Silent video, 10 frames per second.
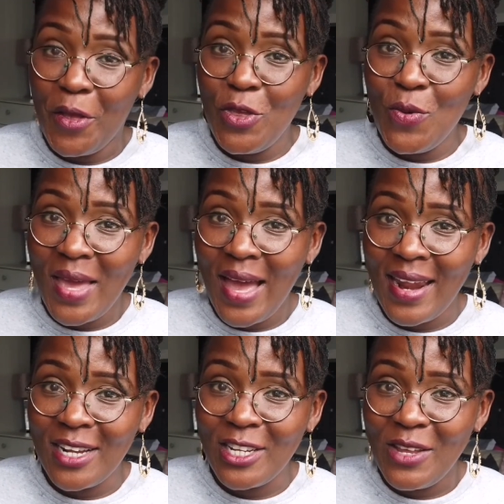you can
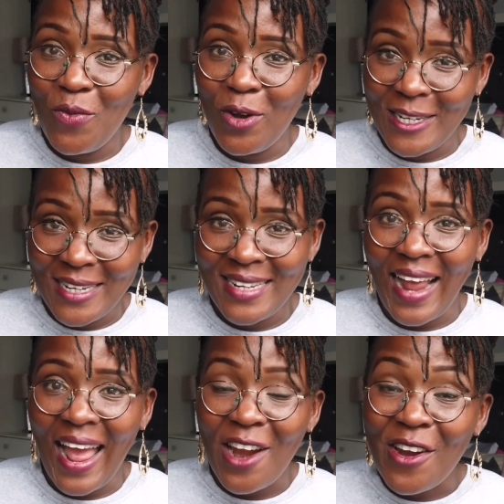actually wash it
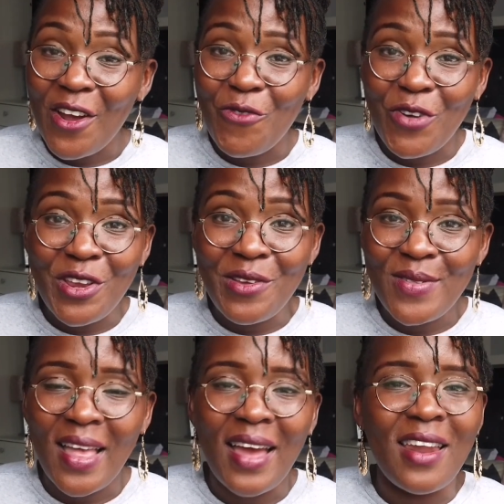and
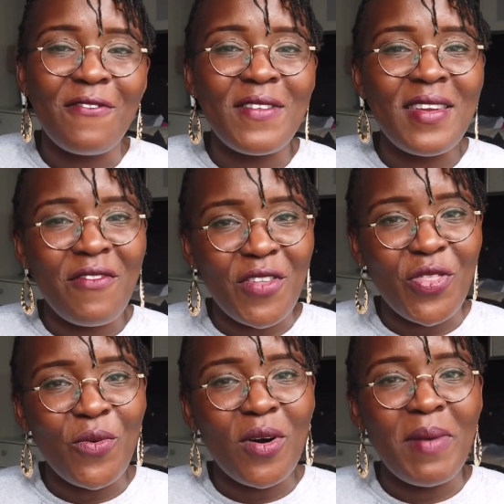reuse it, and I've never
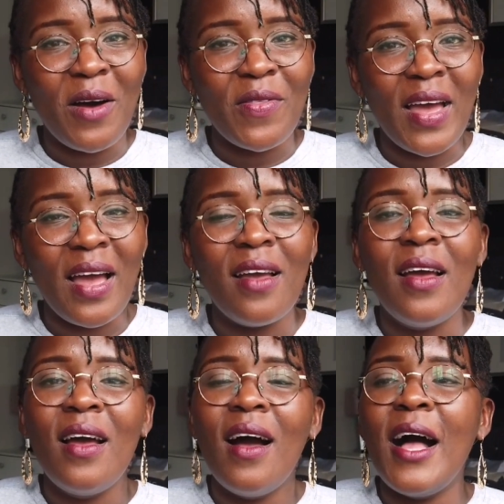thought about that.
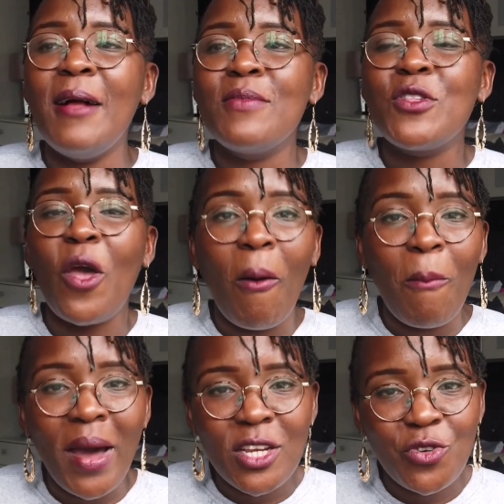So I
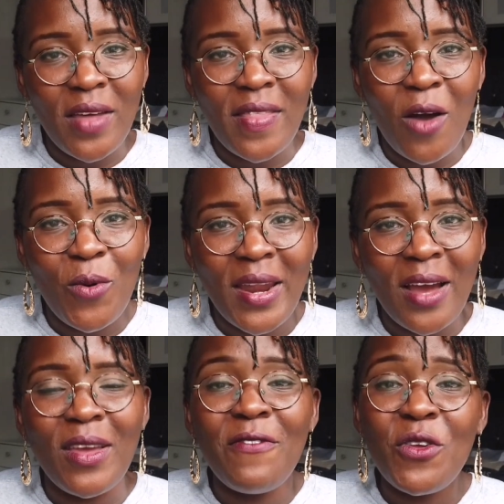might try that one
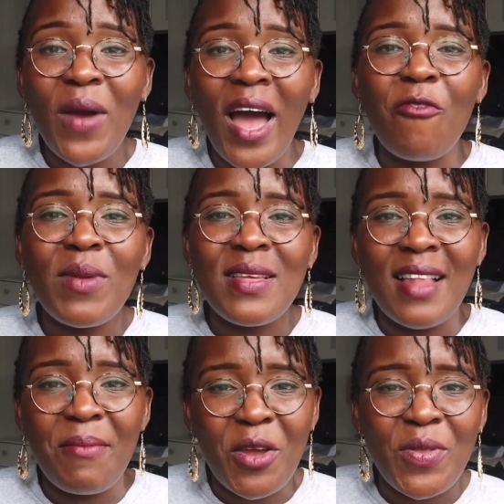out. If you have, please
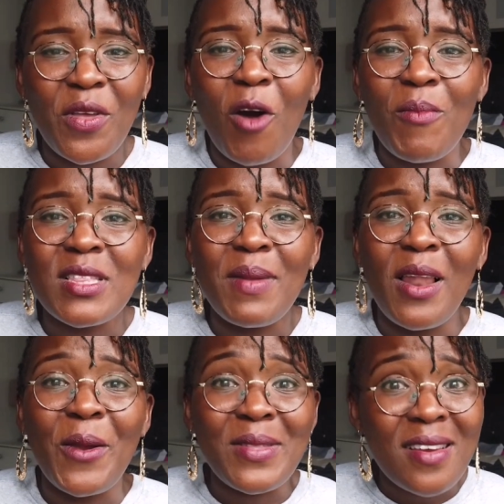let me know in the comments
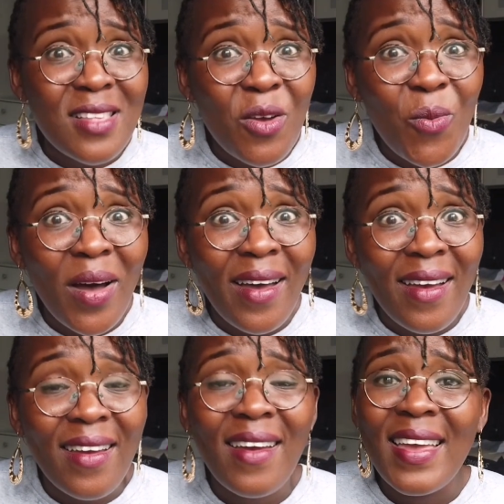below. Does it
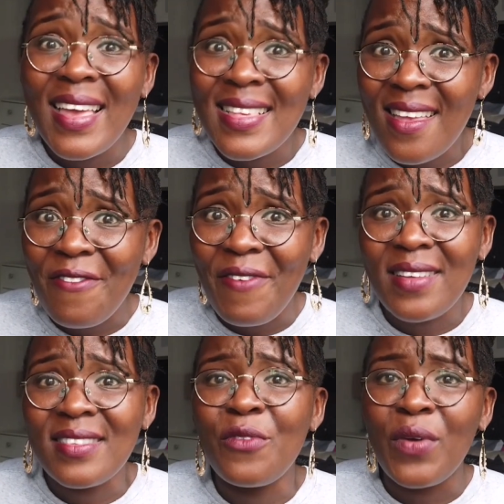work? Is it
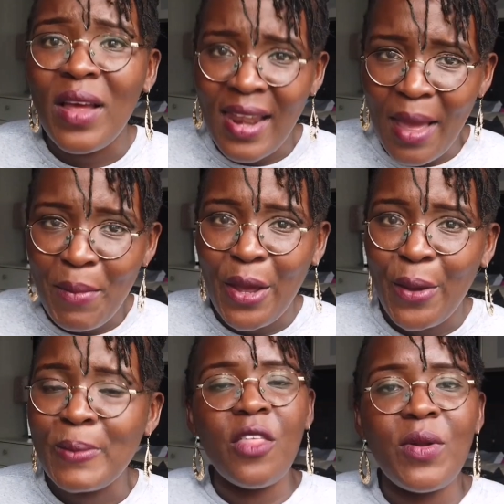effective? Let me know.
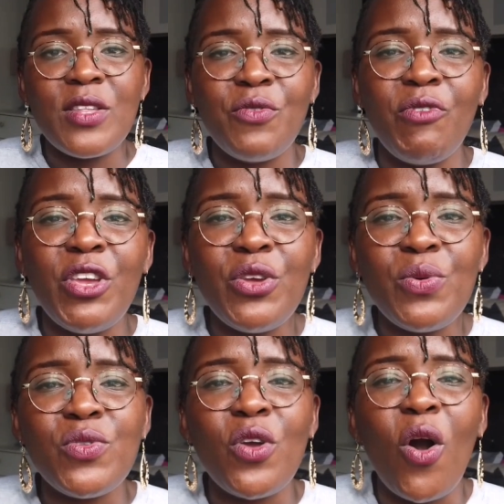Another one is to
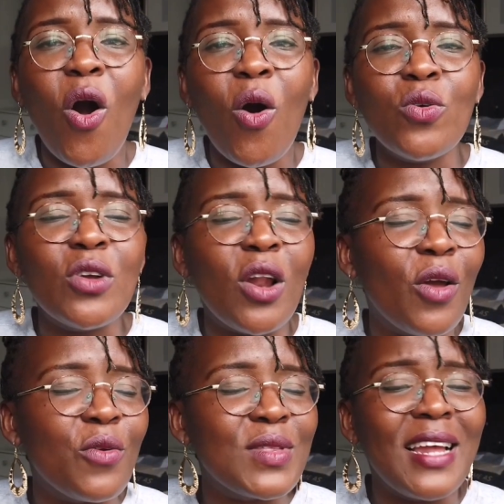reuse your old
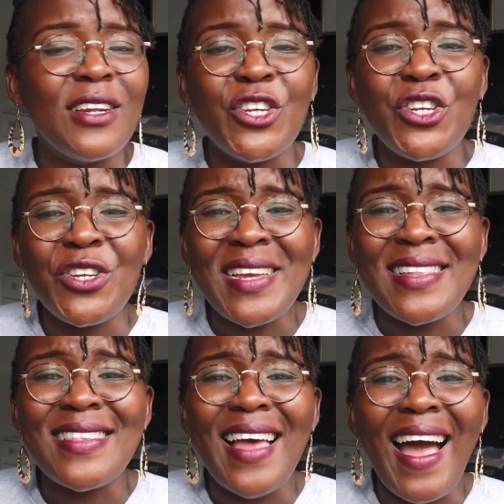clothes and
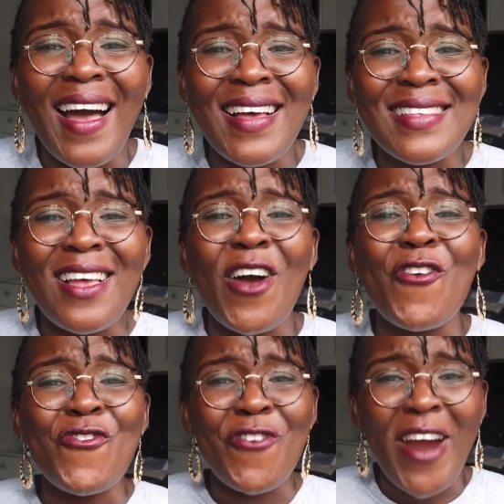sheets as
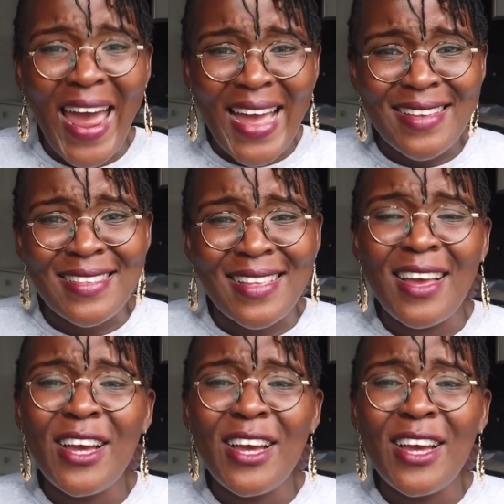rags